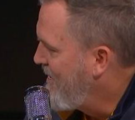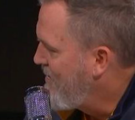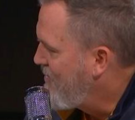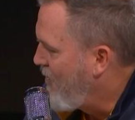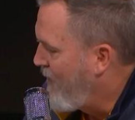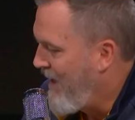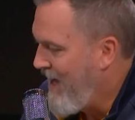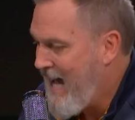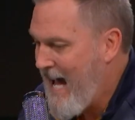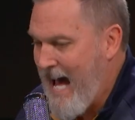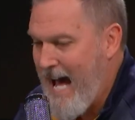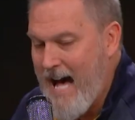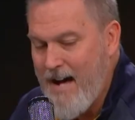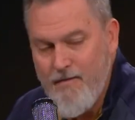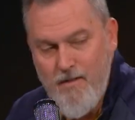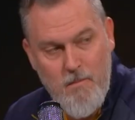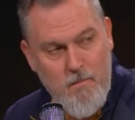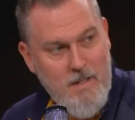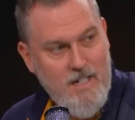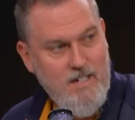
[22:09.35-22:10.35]
So they
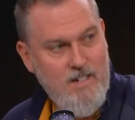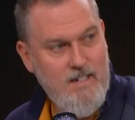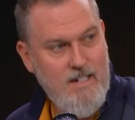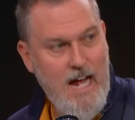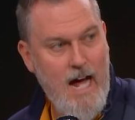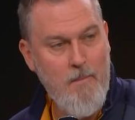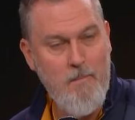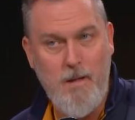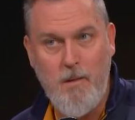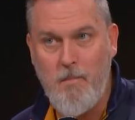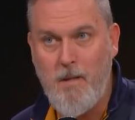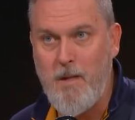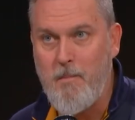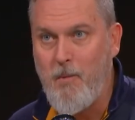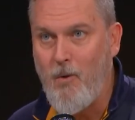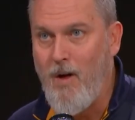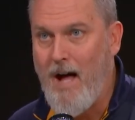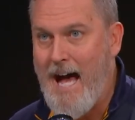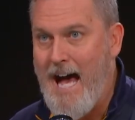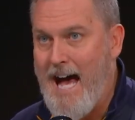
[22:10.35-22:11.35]
haven't been stopping
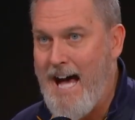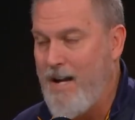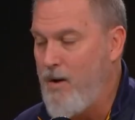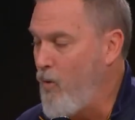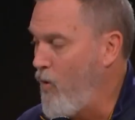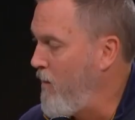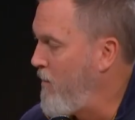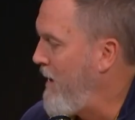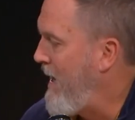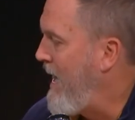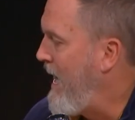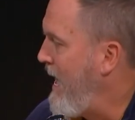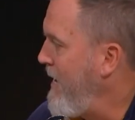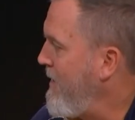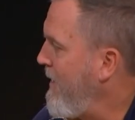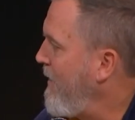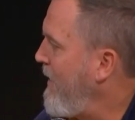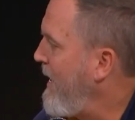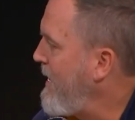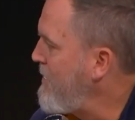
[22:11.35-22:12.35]
people at or
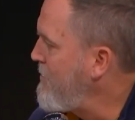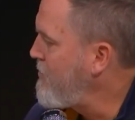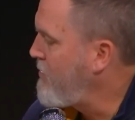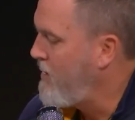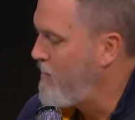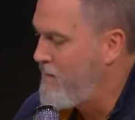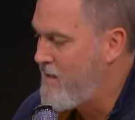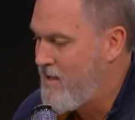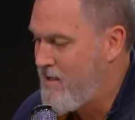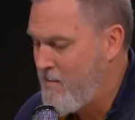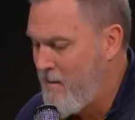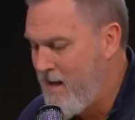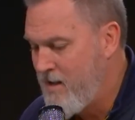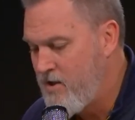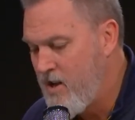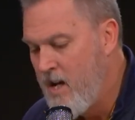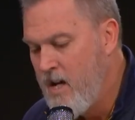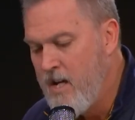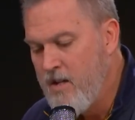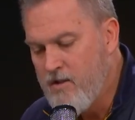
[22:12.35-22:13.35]
behind the line of scrimmage as
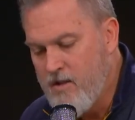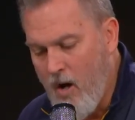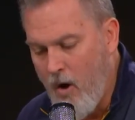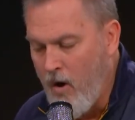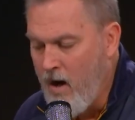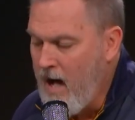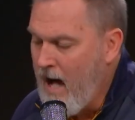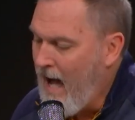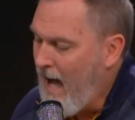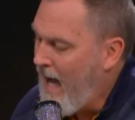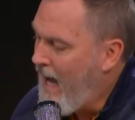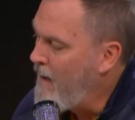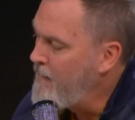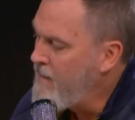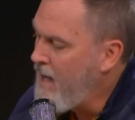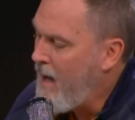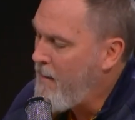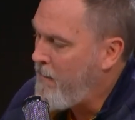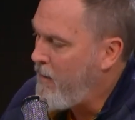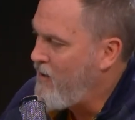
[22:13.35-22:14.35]
much. So
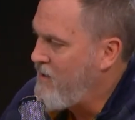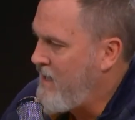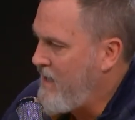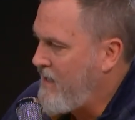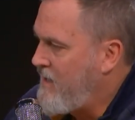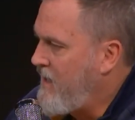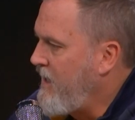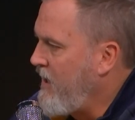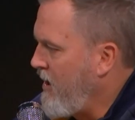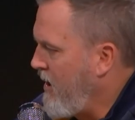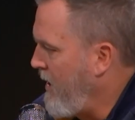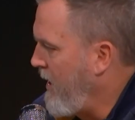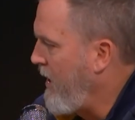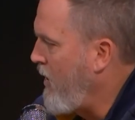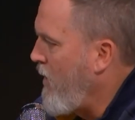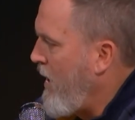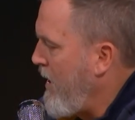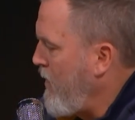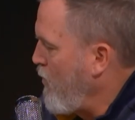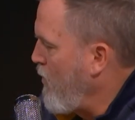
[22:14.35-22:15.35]
I'm not predicting you're going to
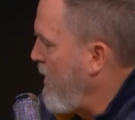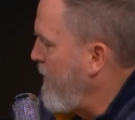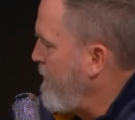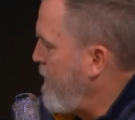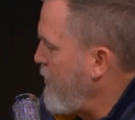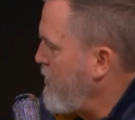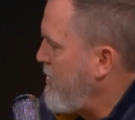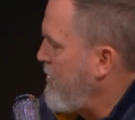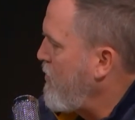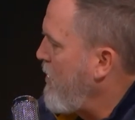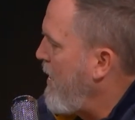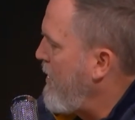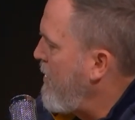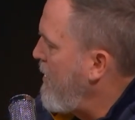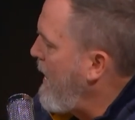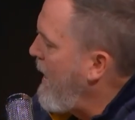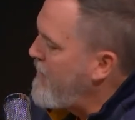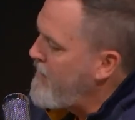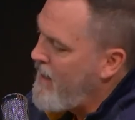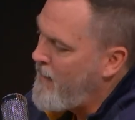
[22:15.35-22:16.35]
go out and run for
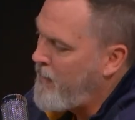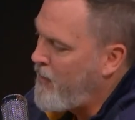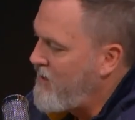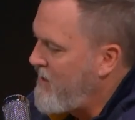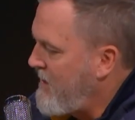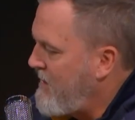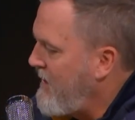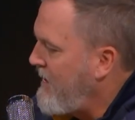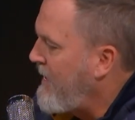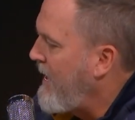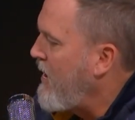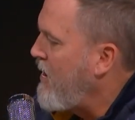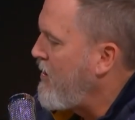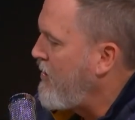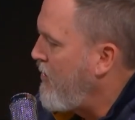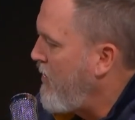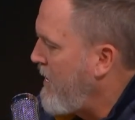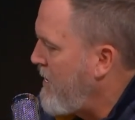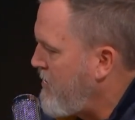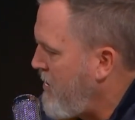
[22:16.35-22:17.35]
200. I'm not predicting
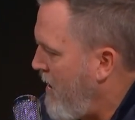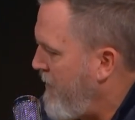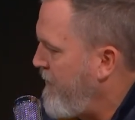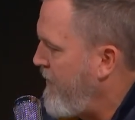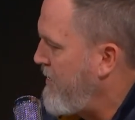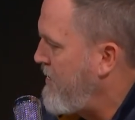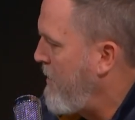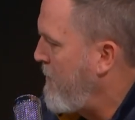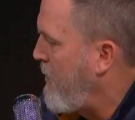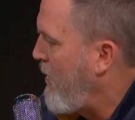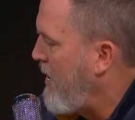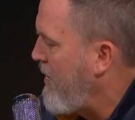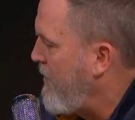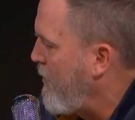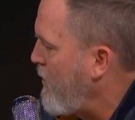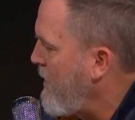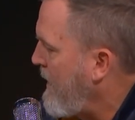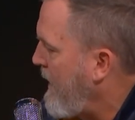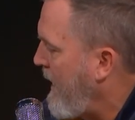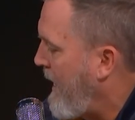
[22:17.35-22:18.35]
Garrett Green's Offensive Player of
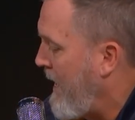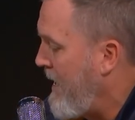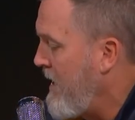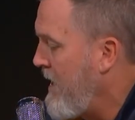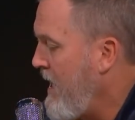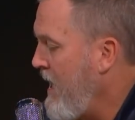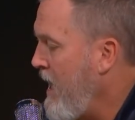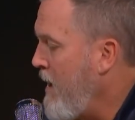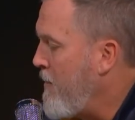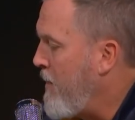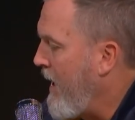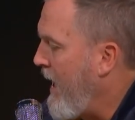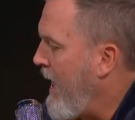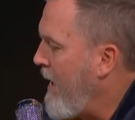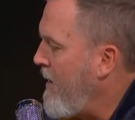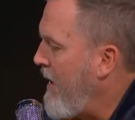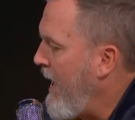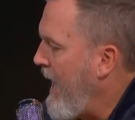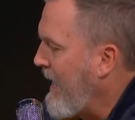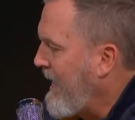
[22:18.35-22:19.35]
the Week again,
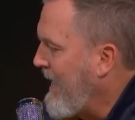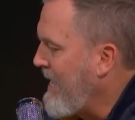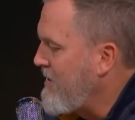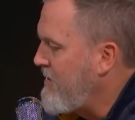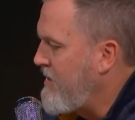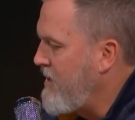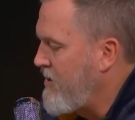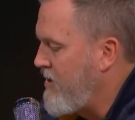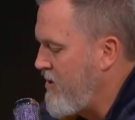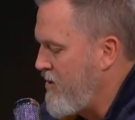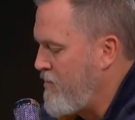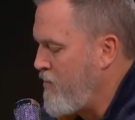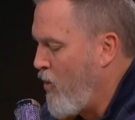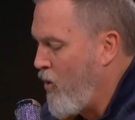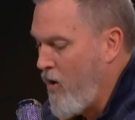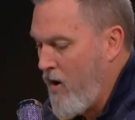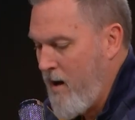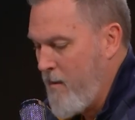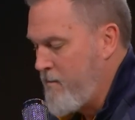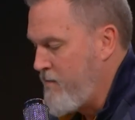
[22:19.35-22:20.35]
but I guess this is
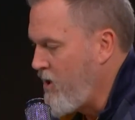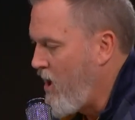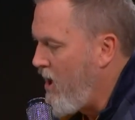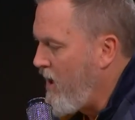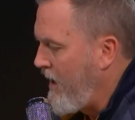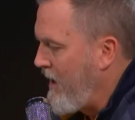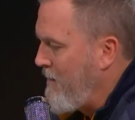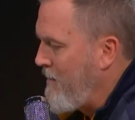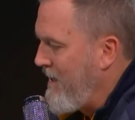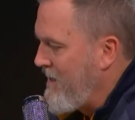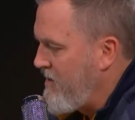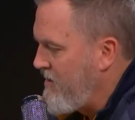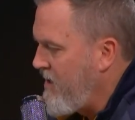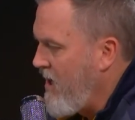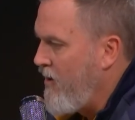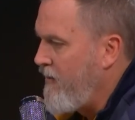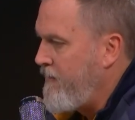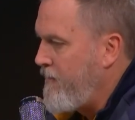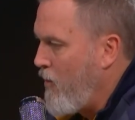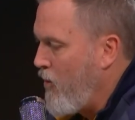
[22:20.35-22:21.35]
more, I'm talking to
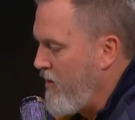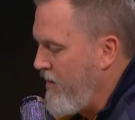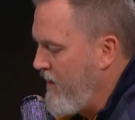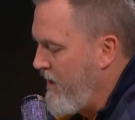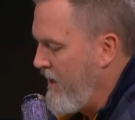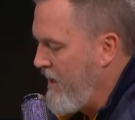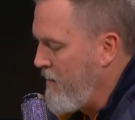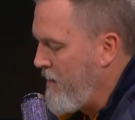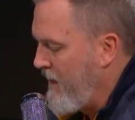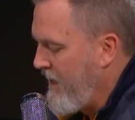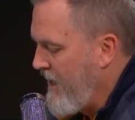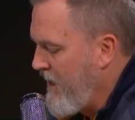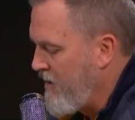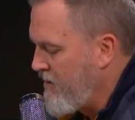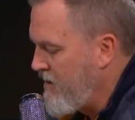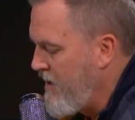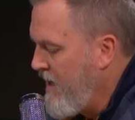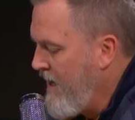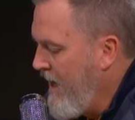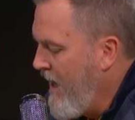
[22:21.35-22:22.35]
myself more than anybody
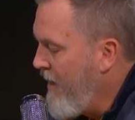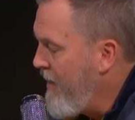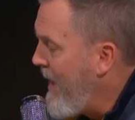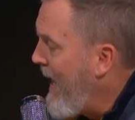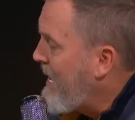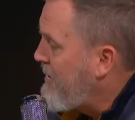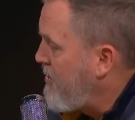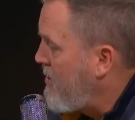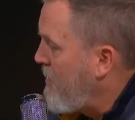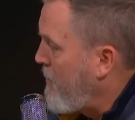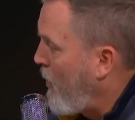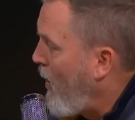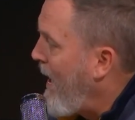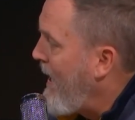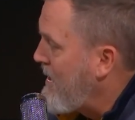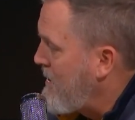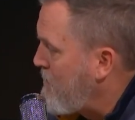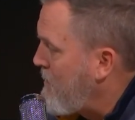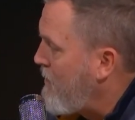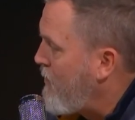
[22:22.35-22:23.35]
else. That
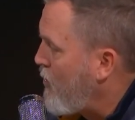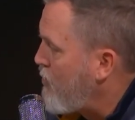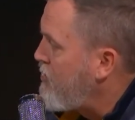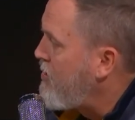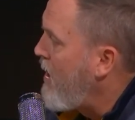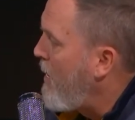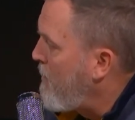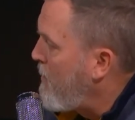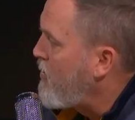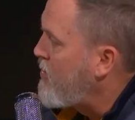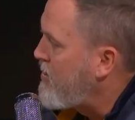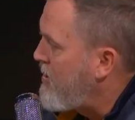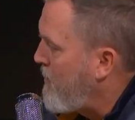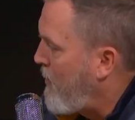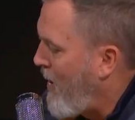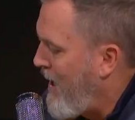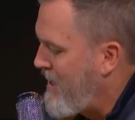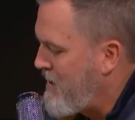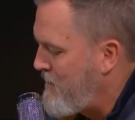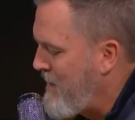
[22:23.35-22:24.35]
surprised me. Those numbers
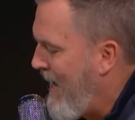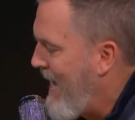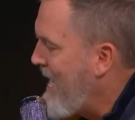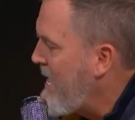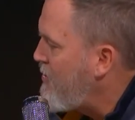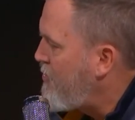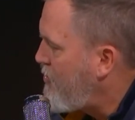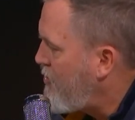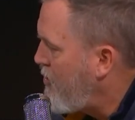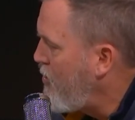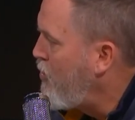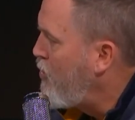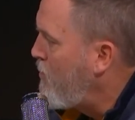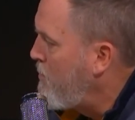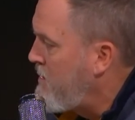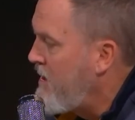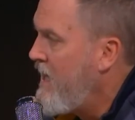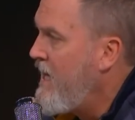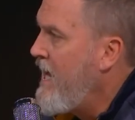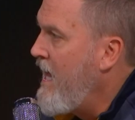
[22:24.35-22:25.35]
surprised me. I
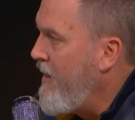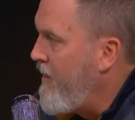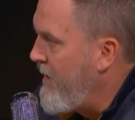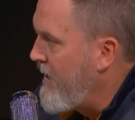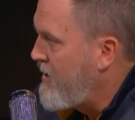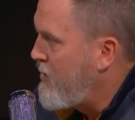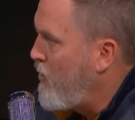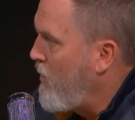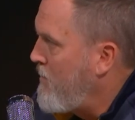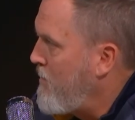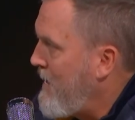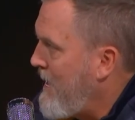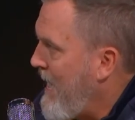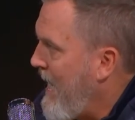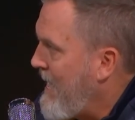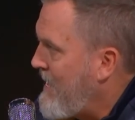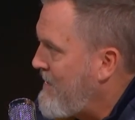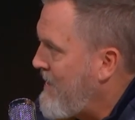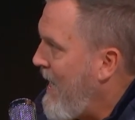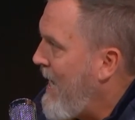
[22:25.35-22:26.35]
assumed this would be
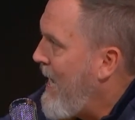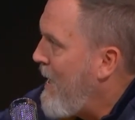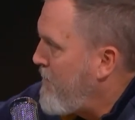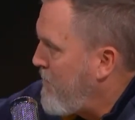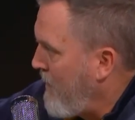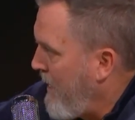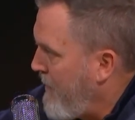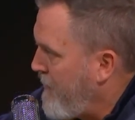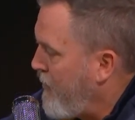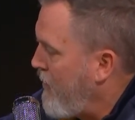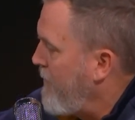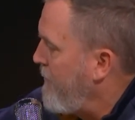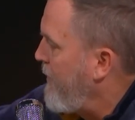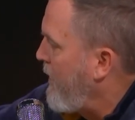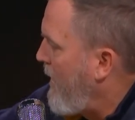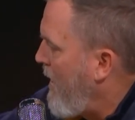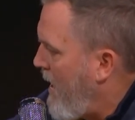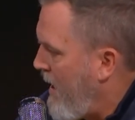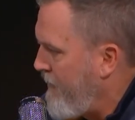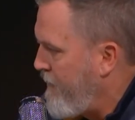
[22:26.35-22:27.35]
a top level of
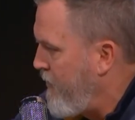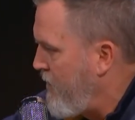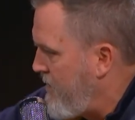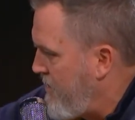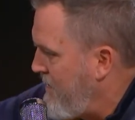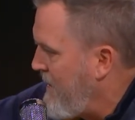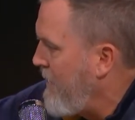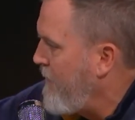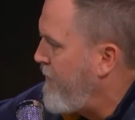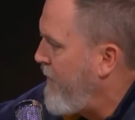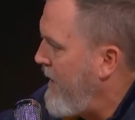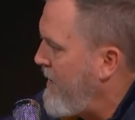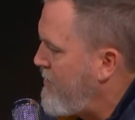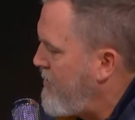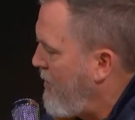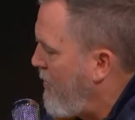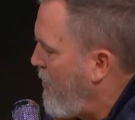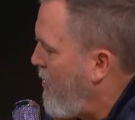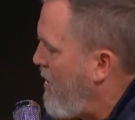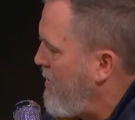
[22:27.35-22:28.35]
the conference
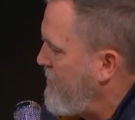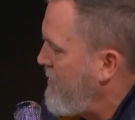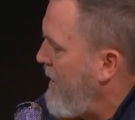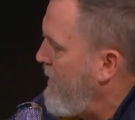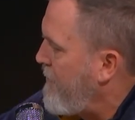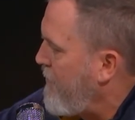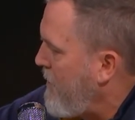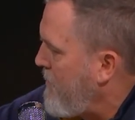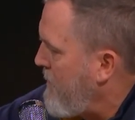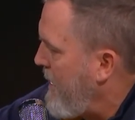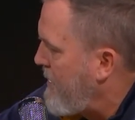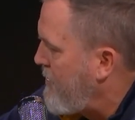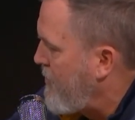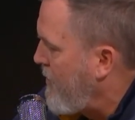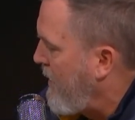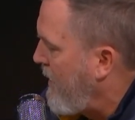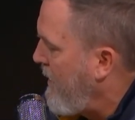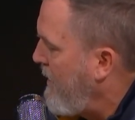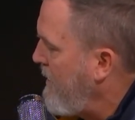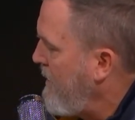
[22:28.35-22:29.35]
defense across every
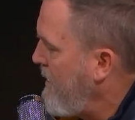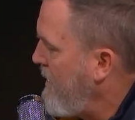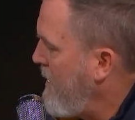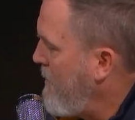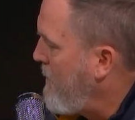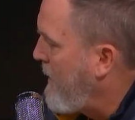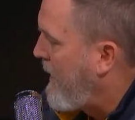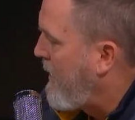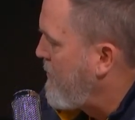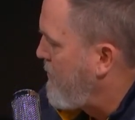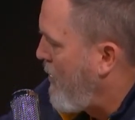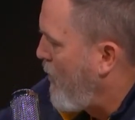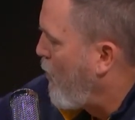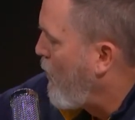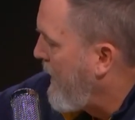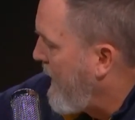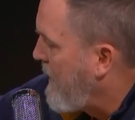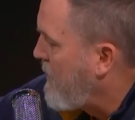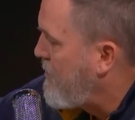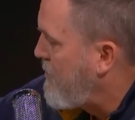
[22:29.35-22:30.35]
metric because they're
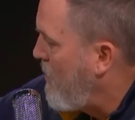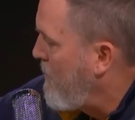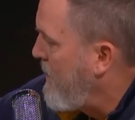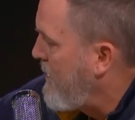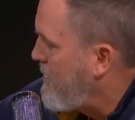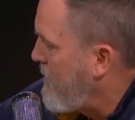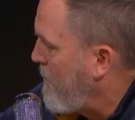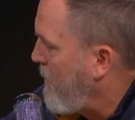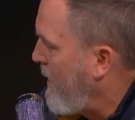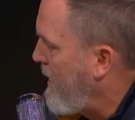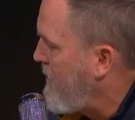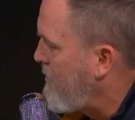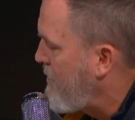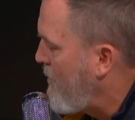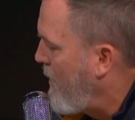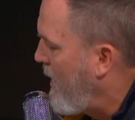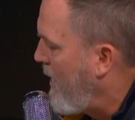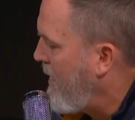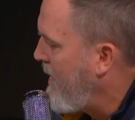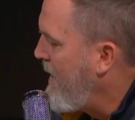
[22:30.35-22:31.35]
winning so much and playing
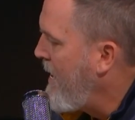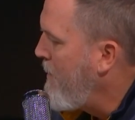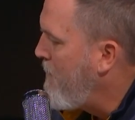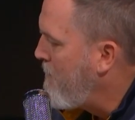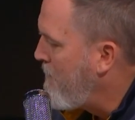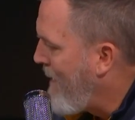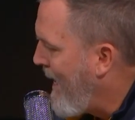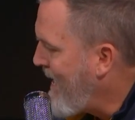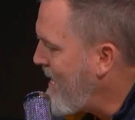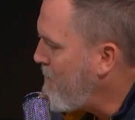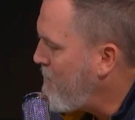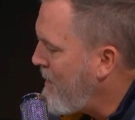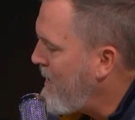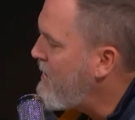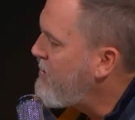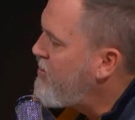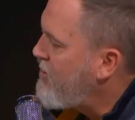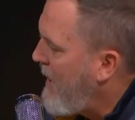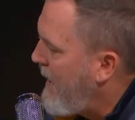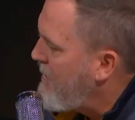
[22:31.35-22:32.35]
so well. Might be
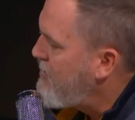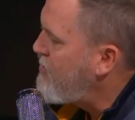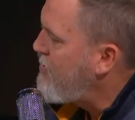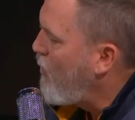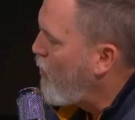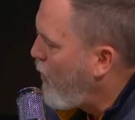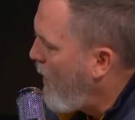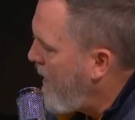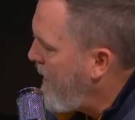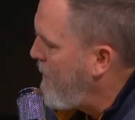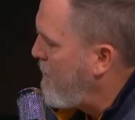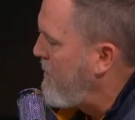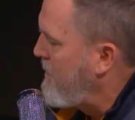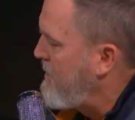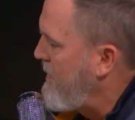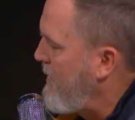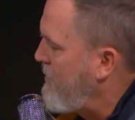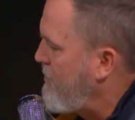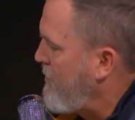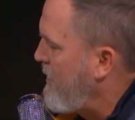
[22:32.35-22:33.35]
a chance to run it
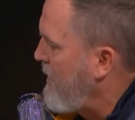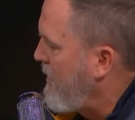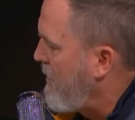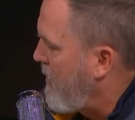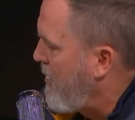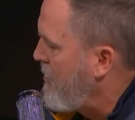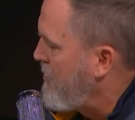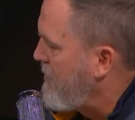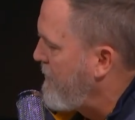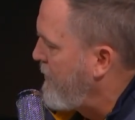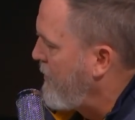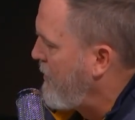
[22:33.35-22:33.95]
potentially here, Kirchhoff.